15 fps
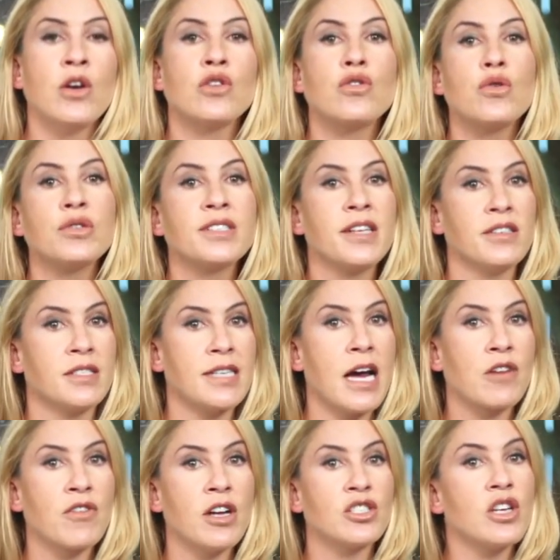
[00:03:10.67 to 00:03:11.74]
Google tells
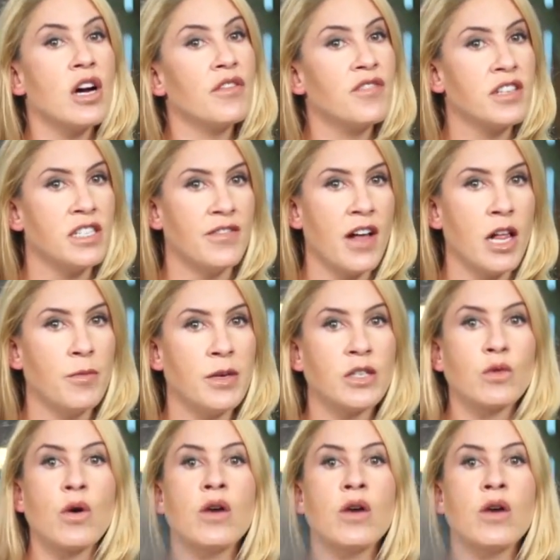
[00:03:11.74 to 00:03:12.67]
TechCrunch of the development,